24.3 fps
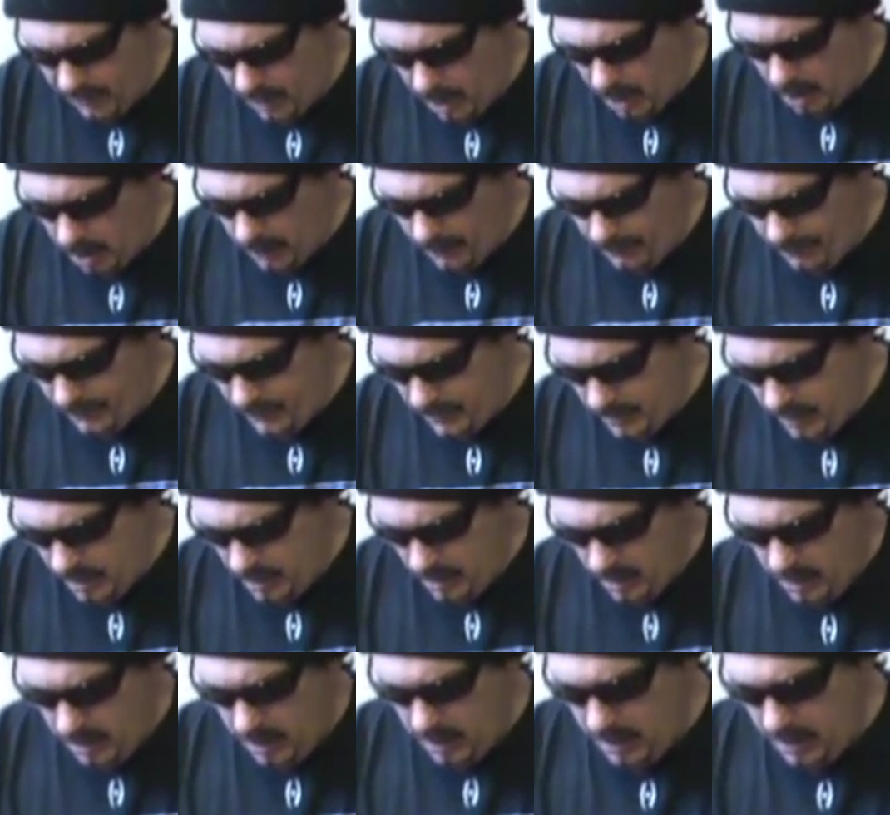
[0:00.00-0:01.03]
of all,
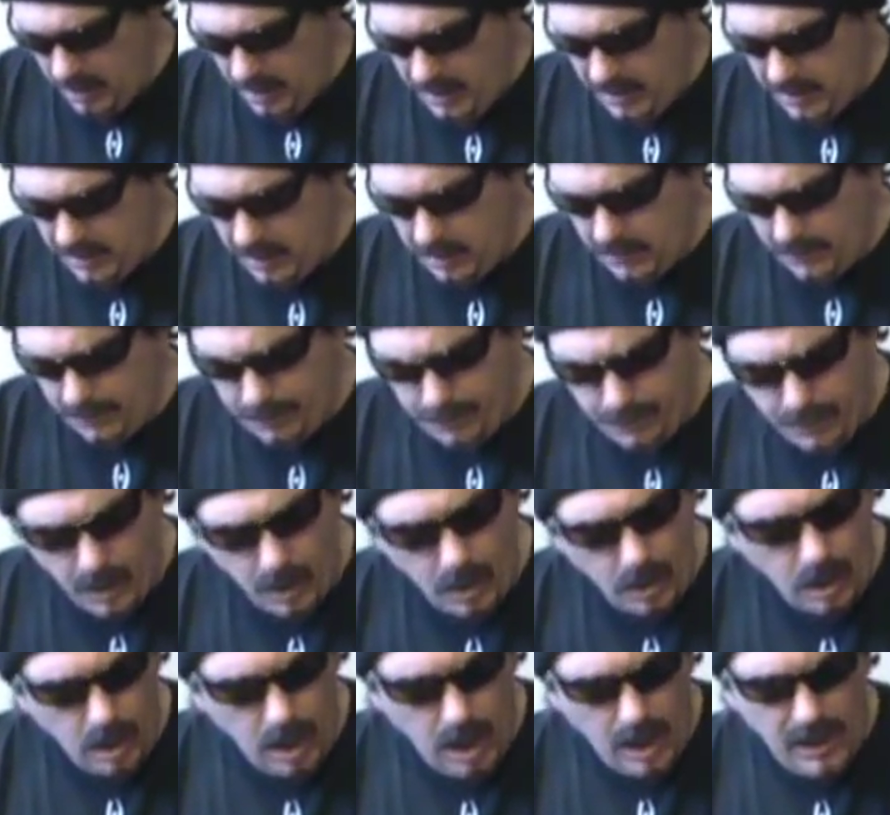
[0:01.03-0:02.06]
need to
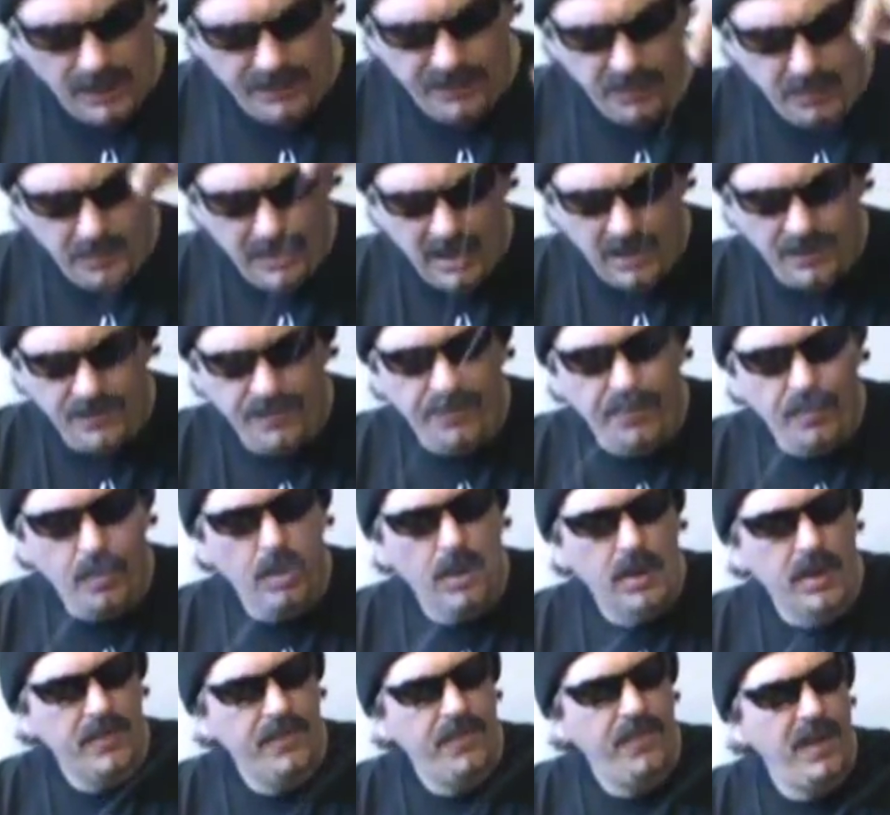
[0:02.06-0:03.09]
pull off about
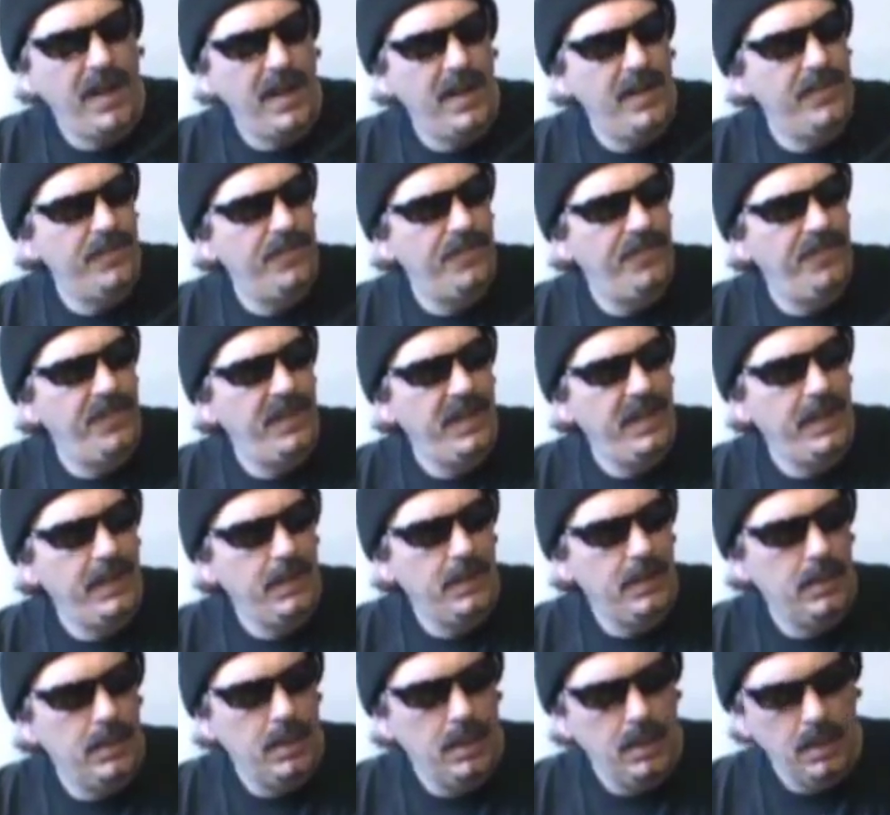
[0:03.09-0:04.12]
four to five feet
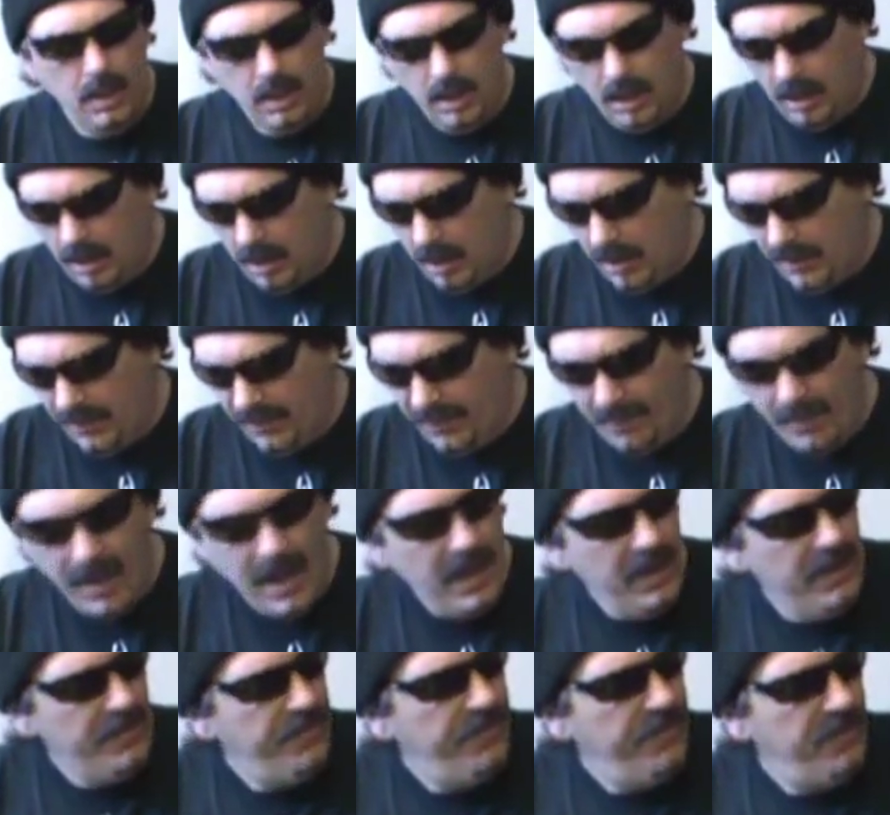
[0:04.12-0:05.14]
of
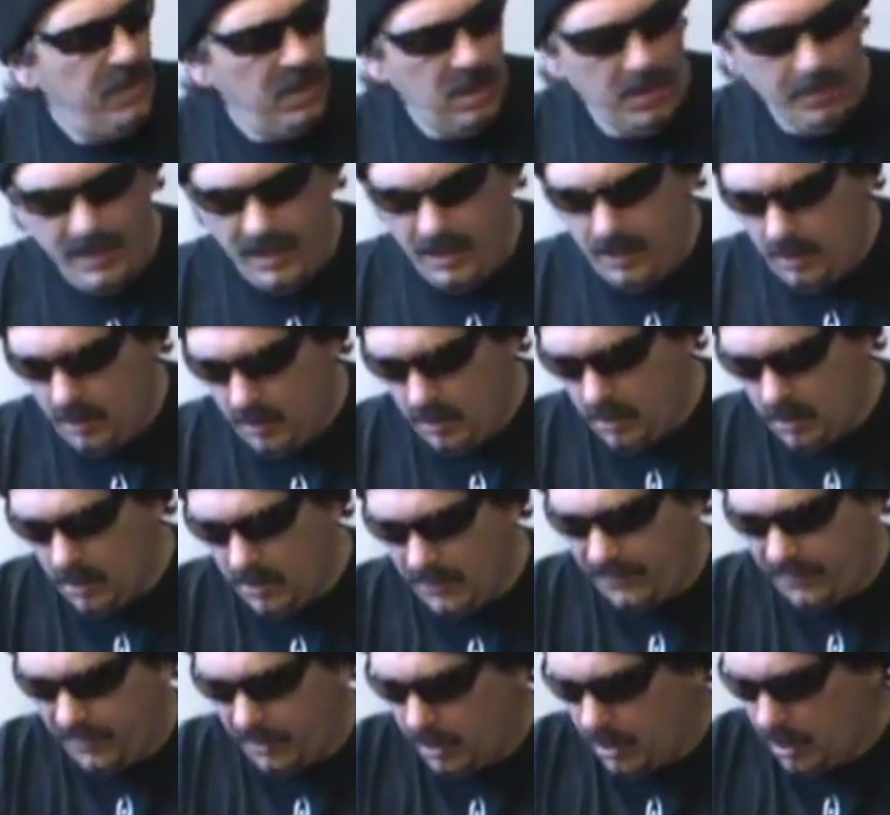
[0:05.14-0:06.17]
monofilament or
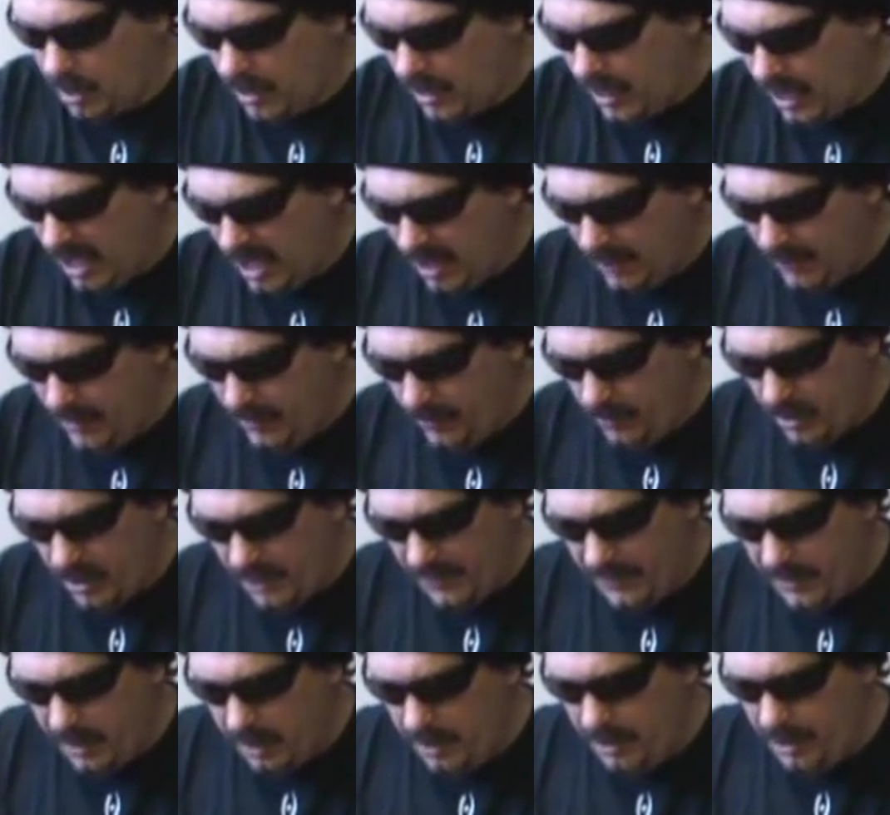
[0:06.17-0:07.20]
fluorocarbon,
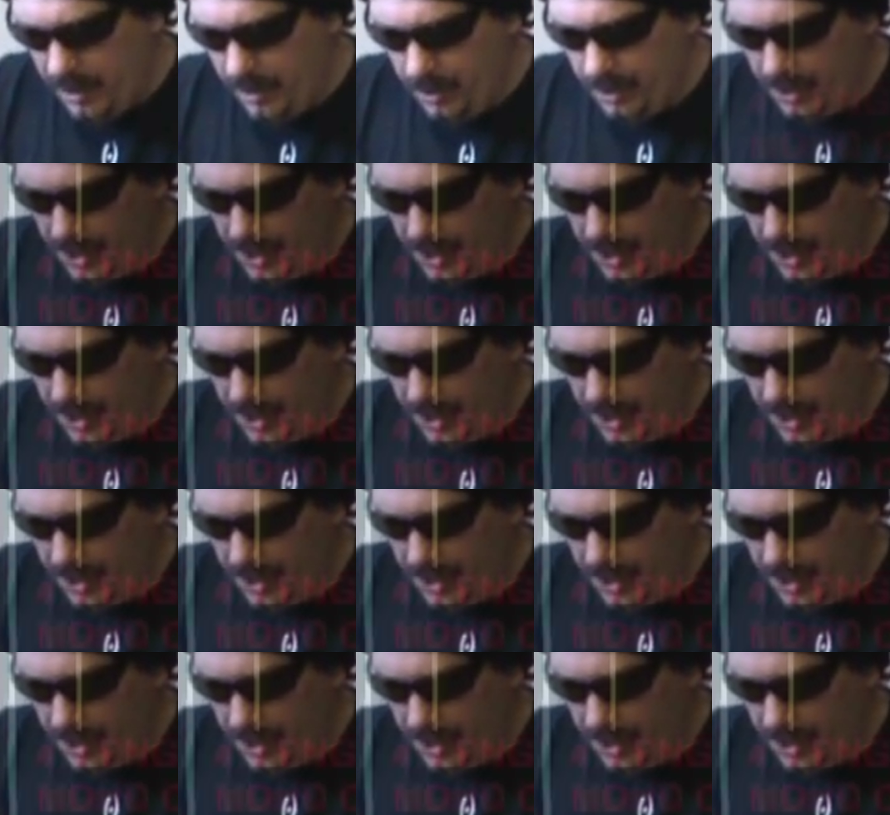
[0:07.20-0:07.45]
whatever you're